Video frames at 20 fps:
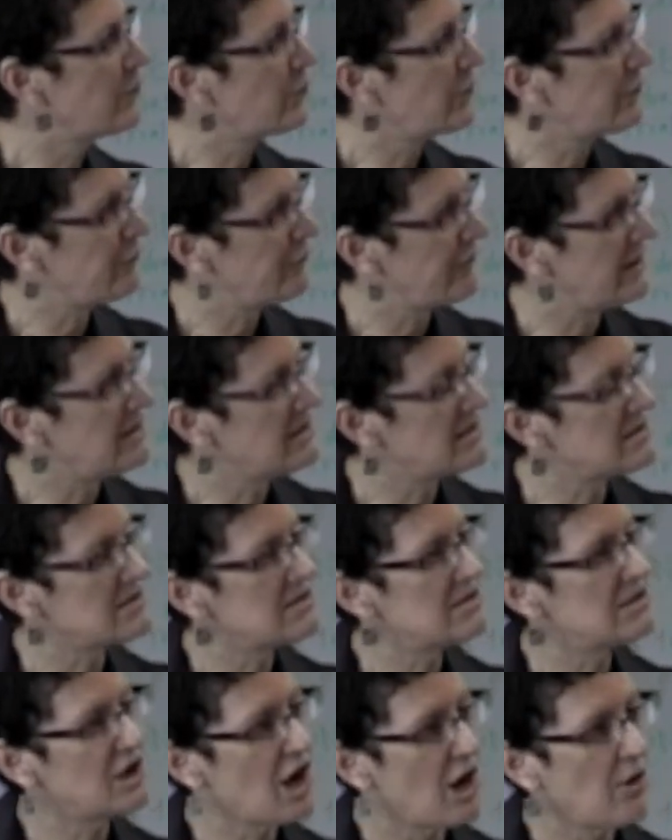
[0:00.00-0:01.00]
for offenders
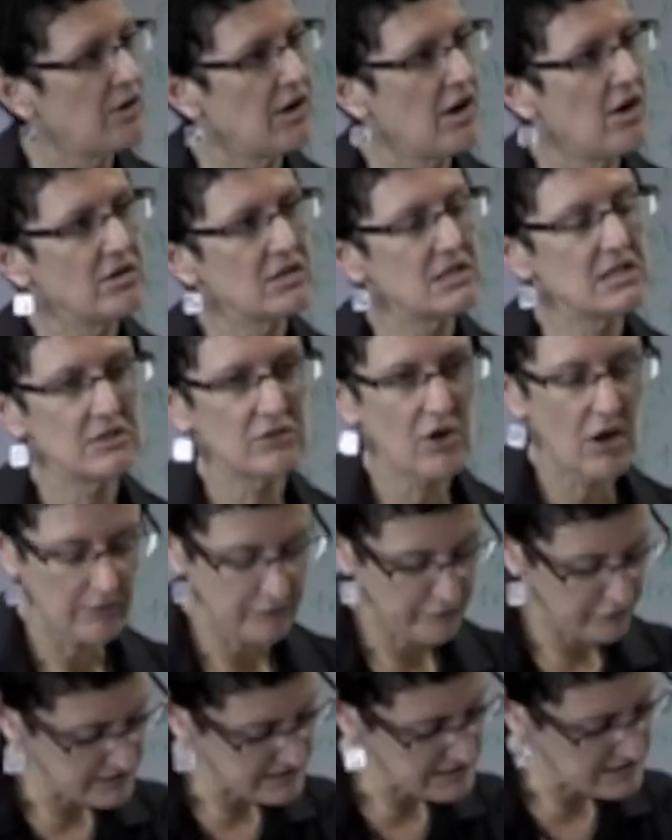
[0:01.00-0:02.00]
to go along to the
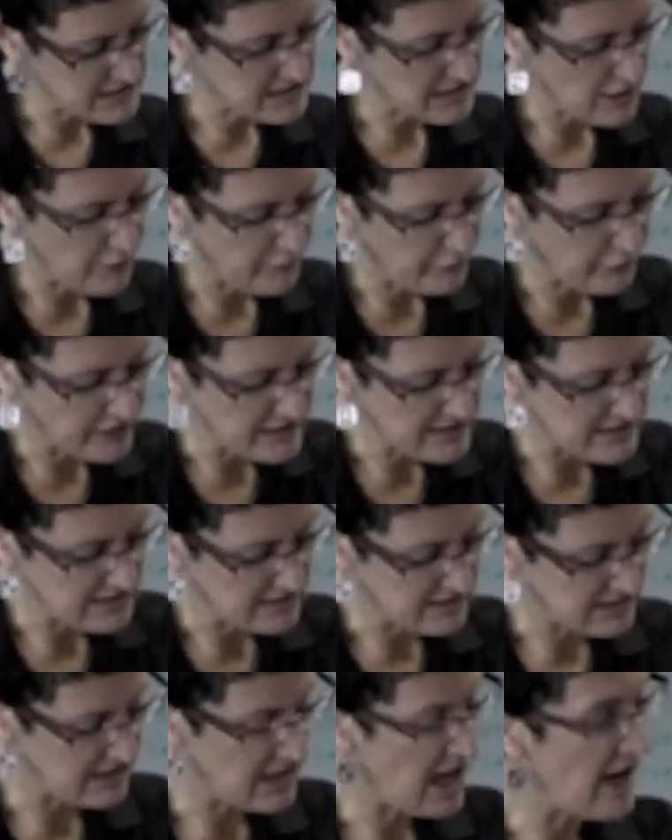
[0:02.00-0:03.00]
conferences. So, for
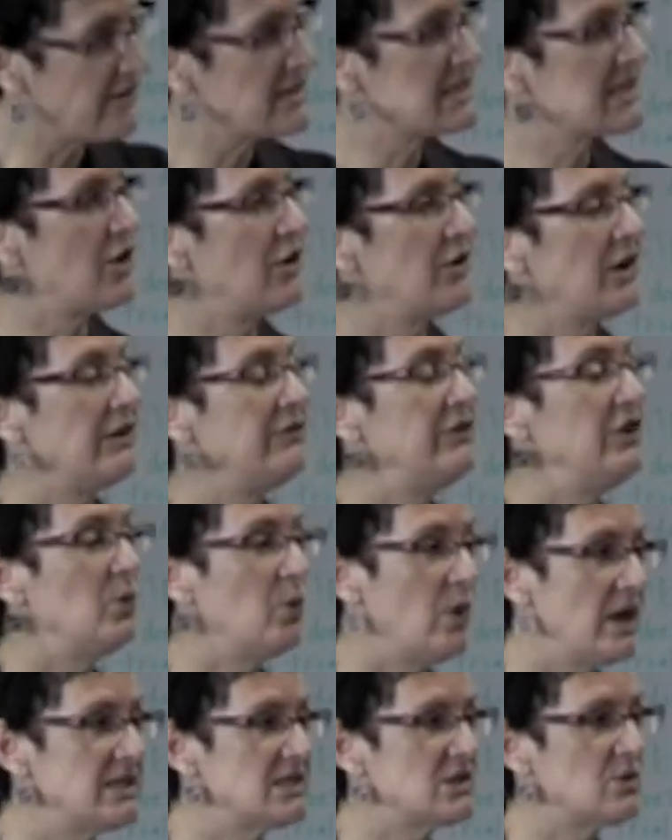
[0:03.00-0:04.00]
instance, in Arizona, if you
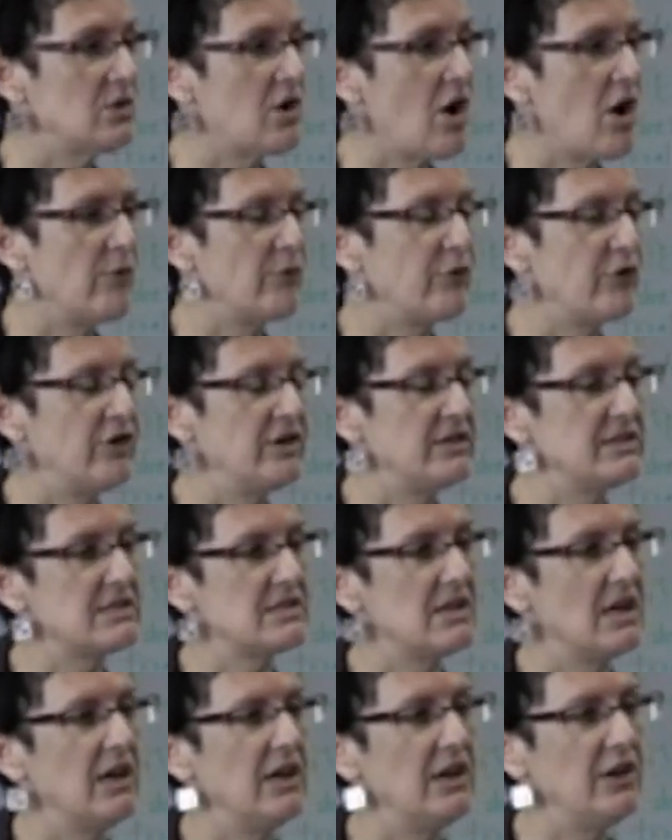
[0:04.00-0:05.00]
went to a
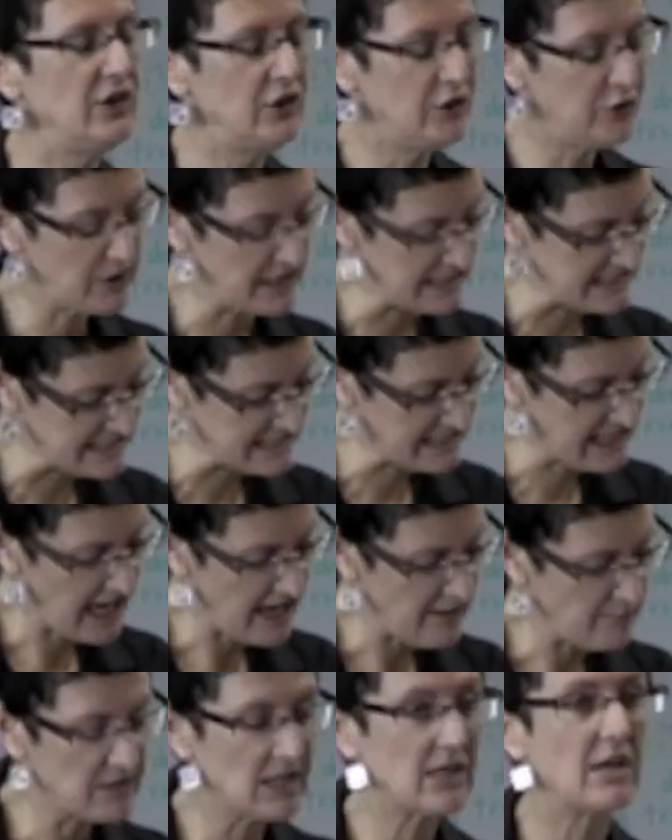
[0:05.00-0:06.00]
conference, you
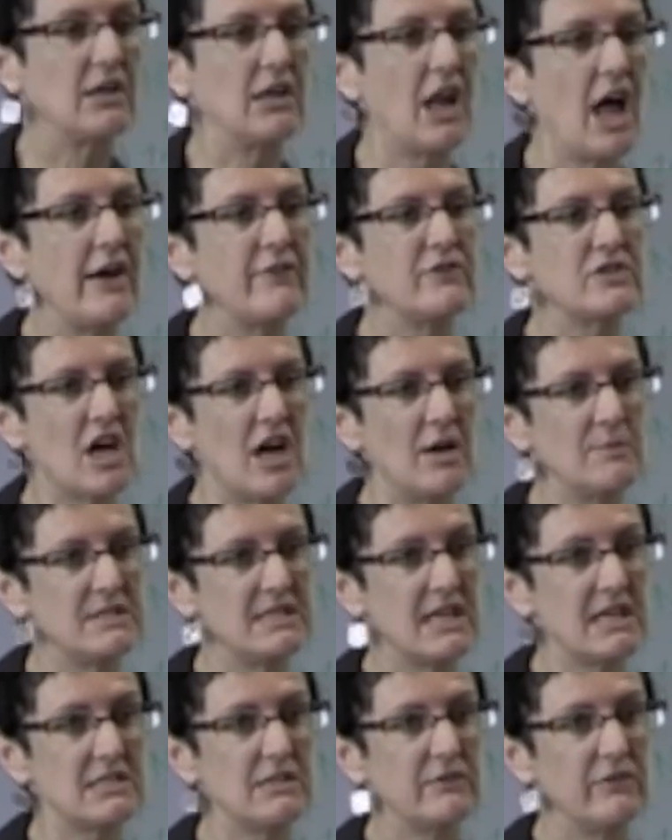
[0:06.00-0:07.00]
escaped lifetime
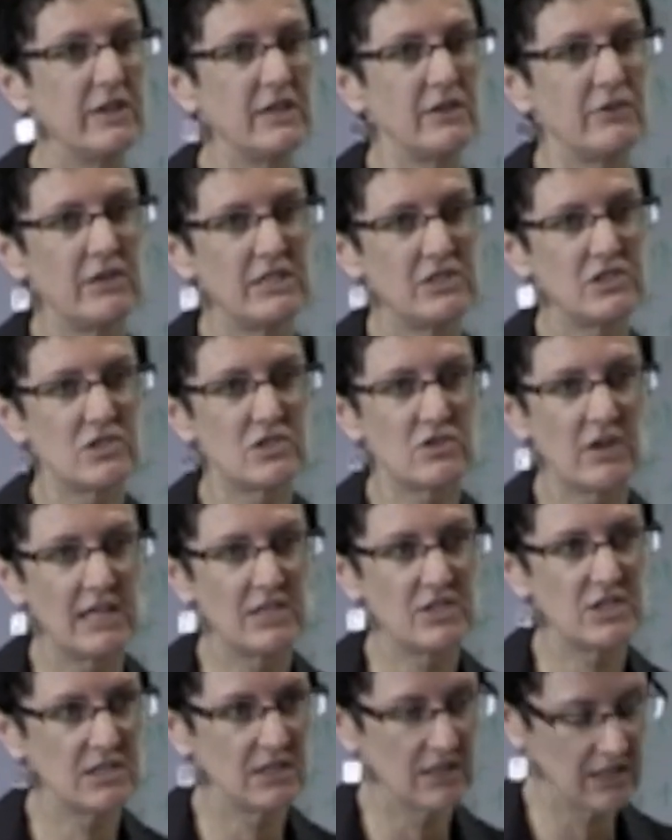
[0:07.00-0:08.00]
sex offender
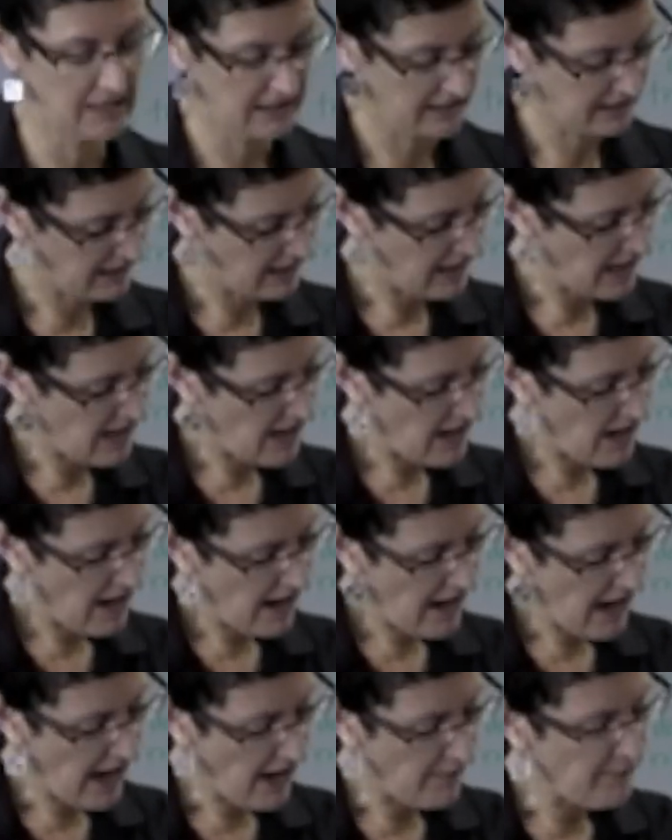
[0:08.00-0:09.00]
registration.
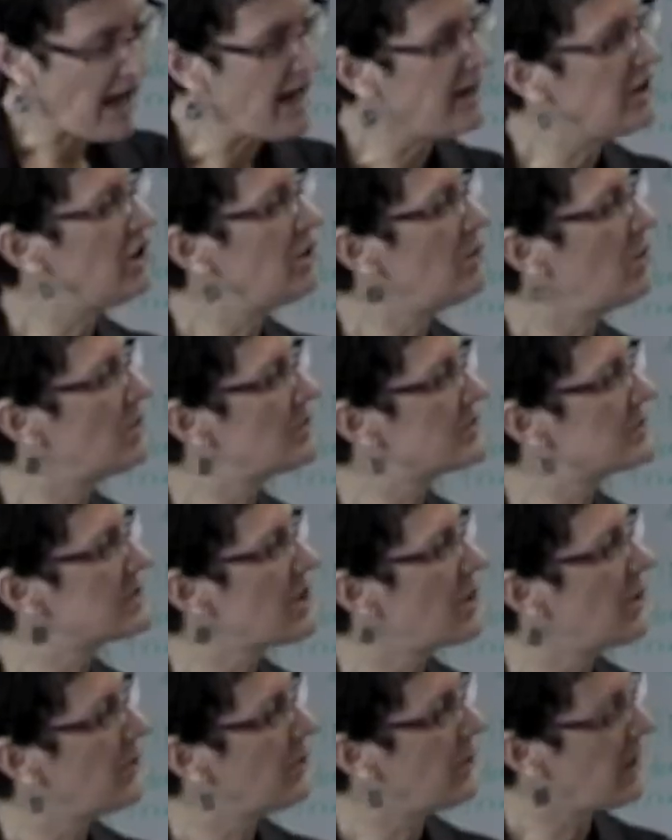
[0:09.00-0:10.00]
Um, and you
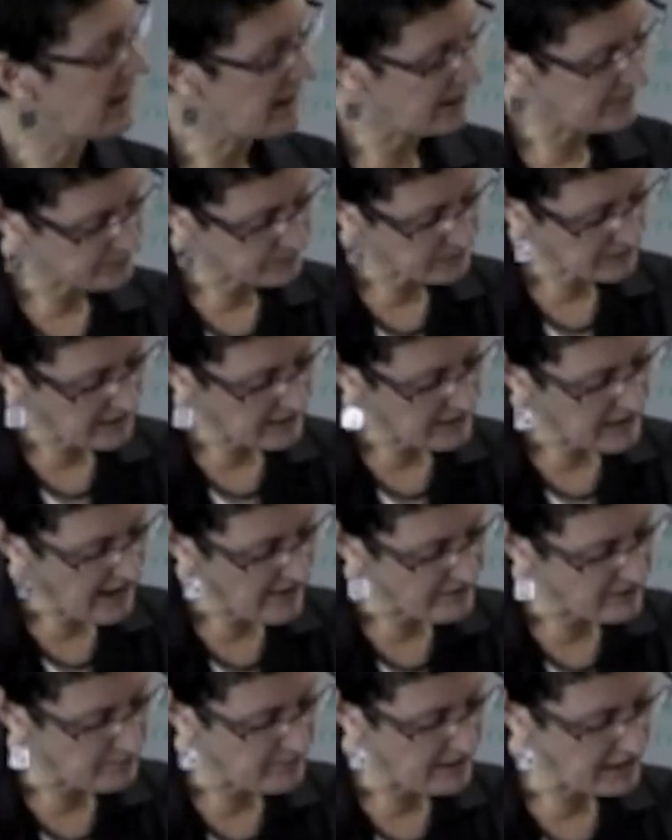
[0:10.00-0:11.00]
also um,
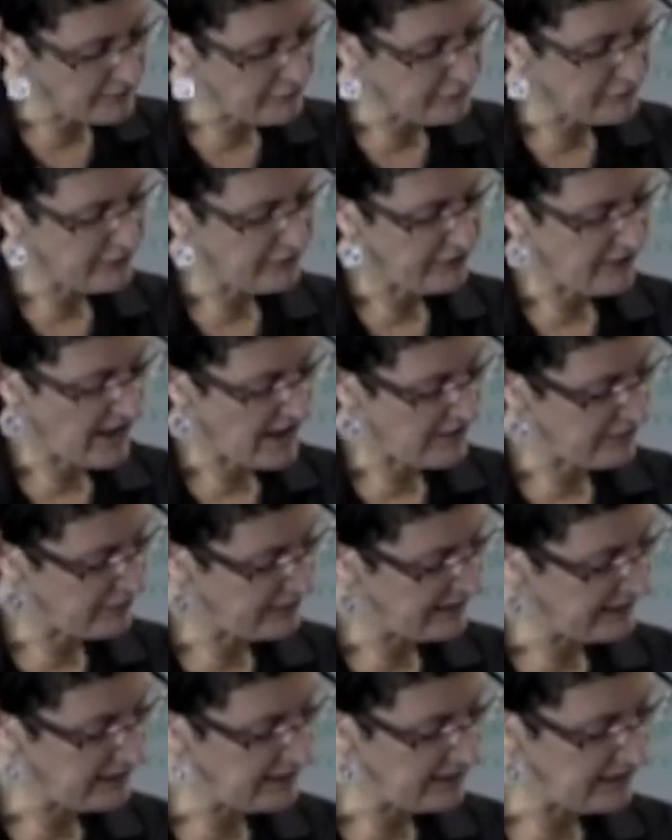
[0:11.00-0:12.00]
had the benefit that
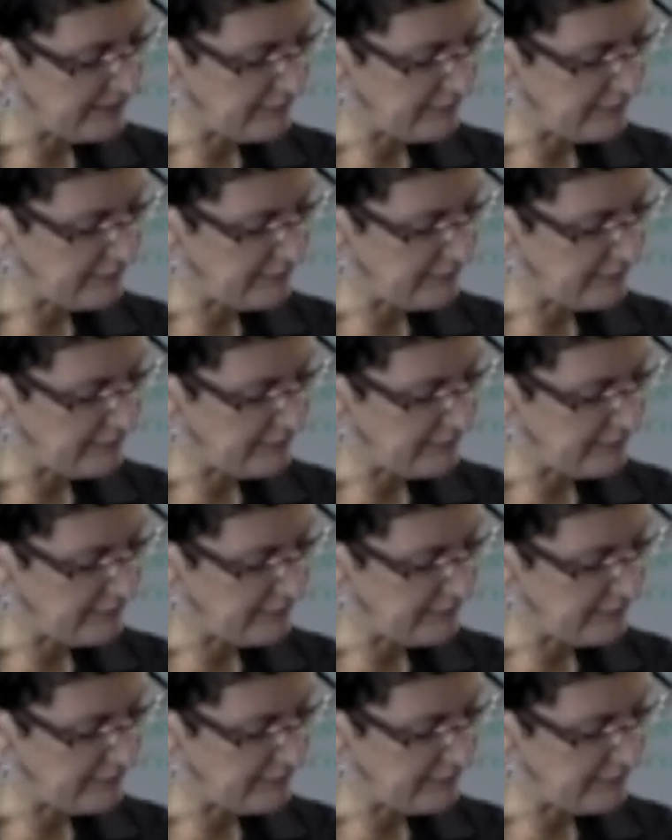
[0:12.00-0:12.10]
the